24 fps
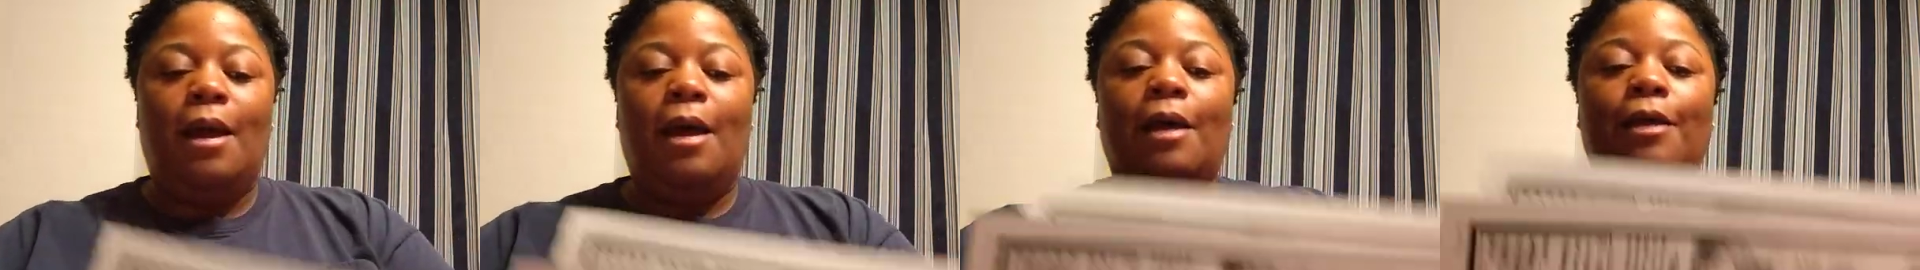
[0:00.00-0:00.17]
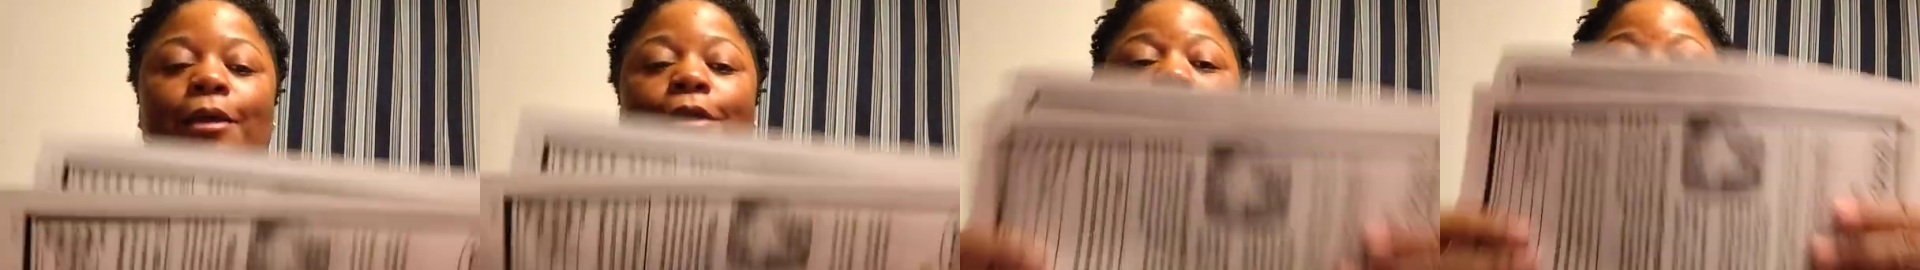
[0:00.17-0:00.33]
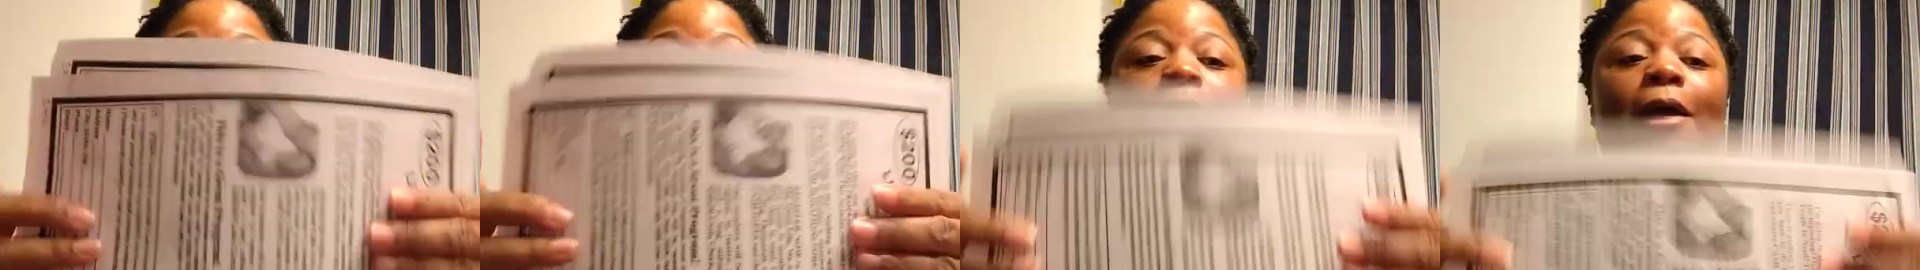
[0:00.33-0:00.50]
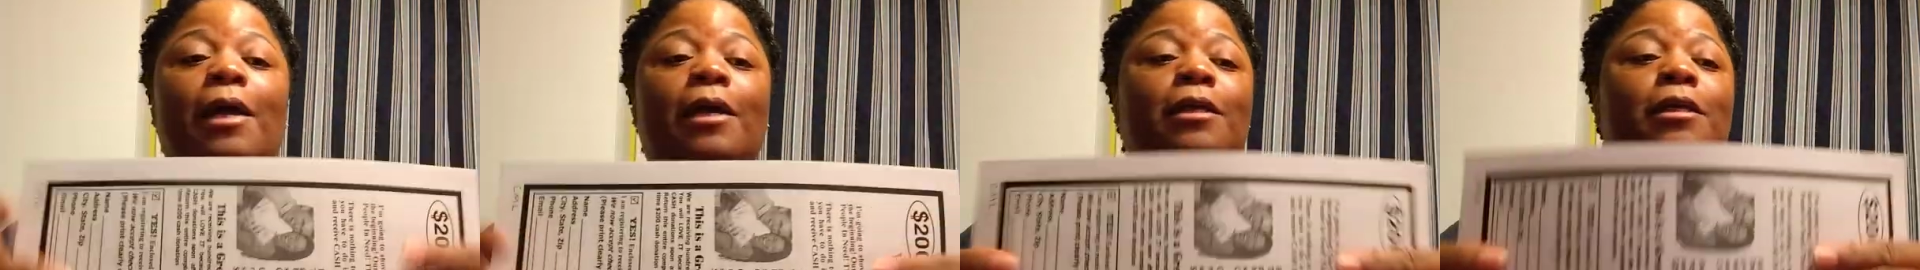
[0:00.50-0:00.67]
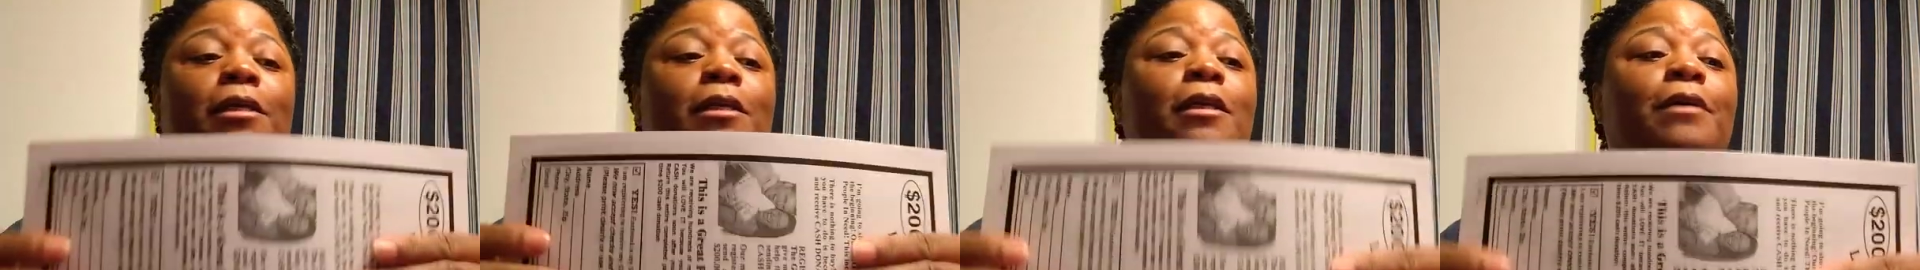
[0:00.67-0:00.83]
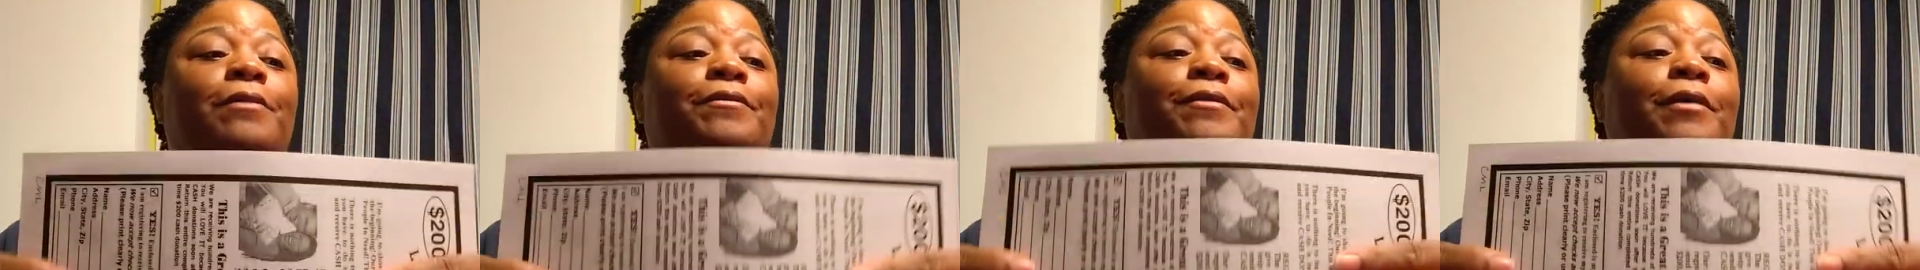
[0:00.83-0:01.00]
I do
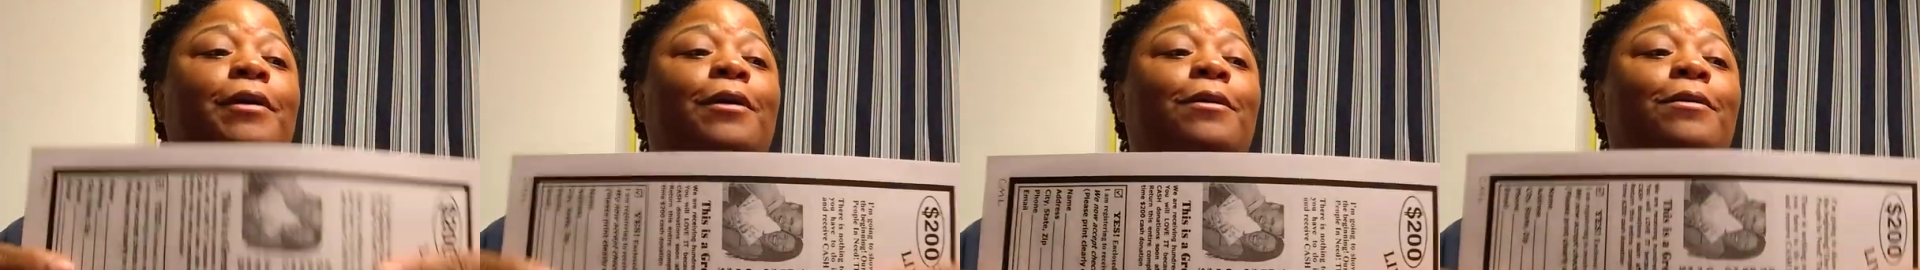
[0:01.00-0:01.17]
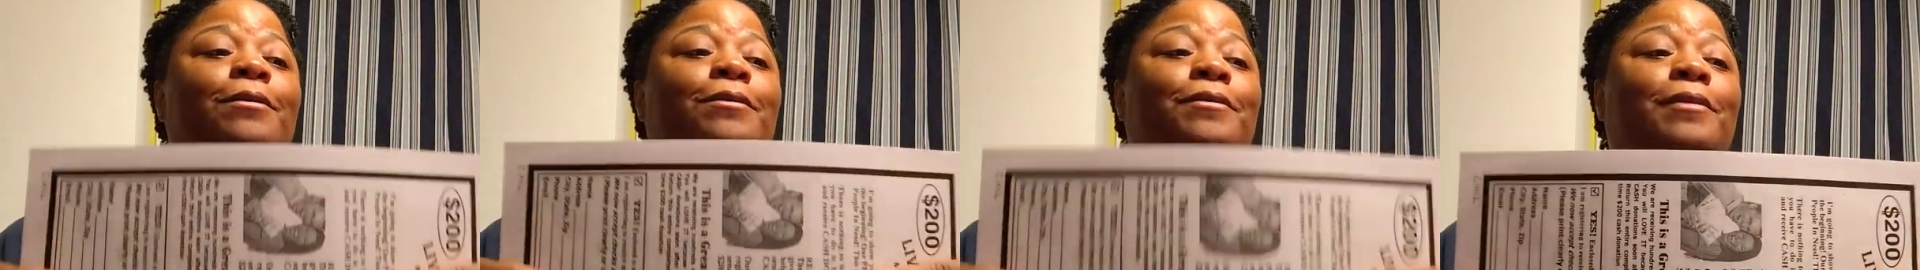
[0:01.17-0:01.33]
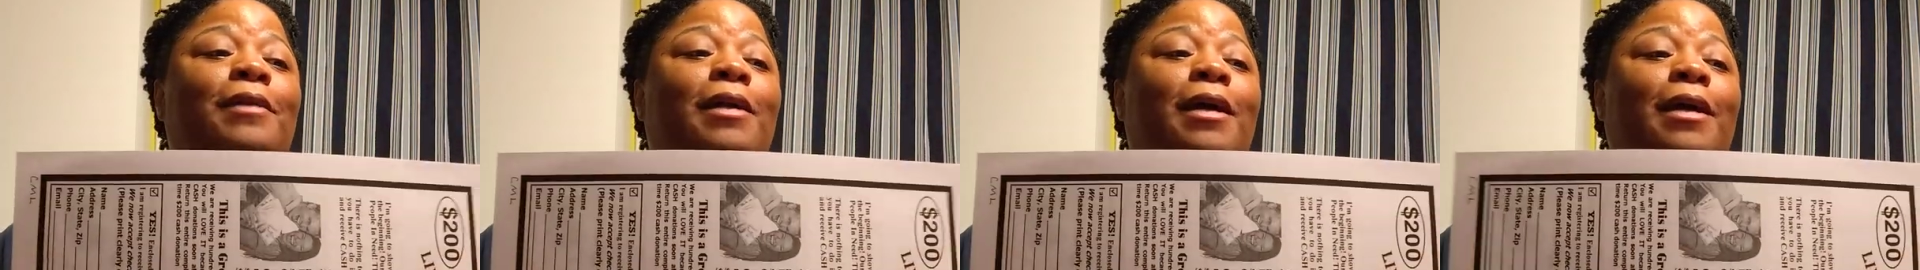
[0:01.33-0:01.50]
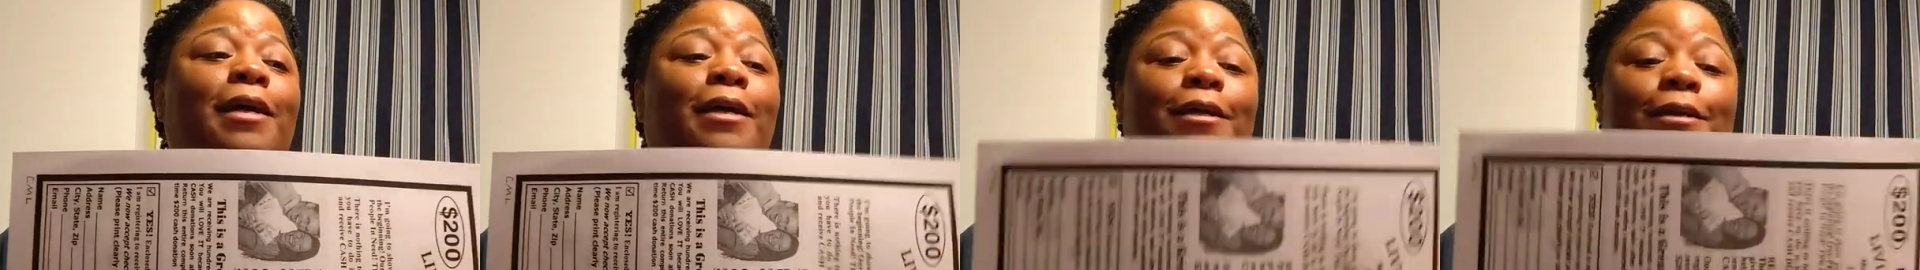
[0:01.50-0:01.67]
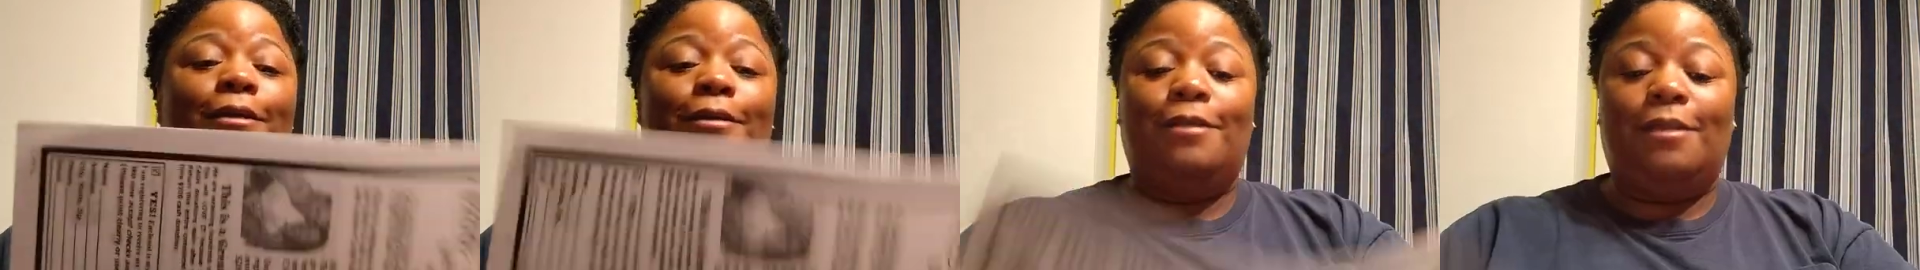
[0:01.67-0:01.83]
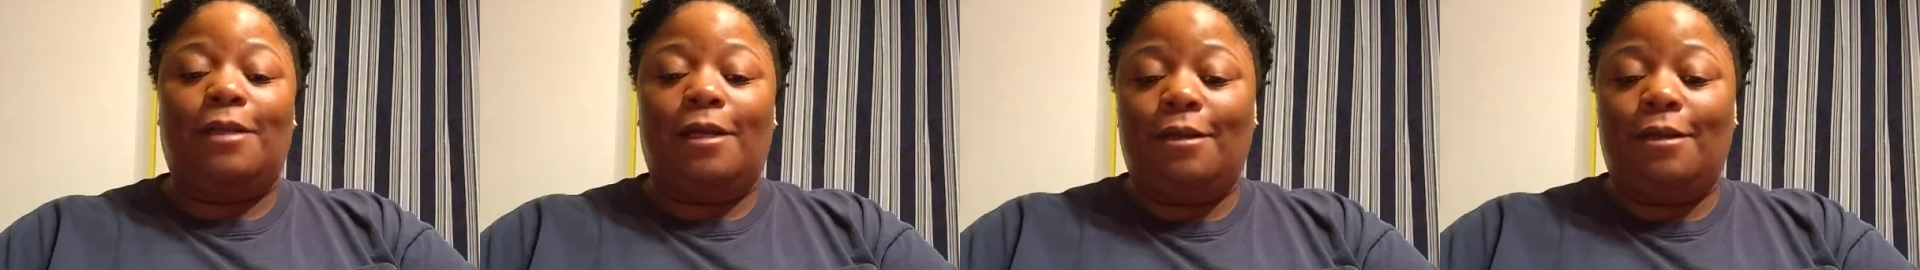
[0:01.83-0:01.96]
actually fold flyers.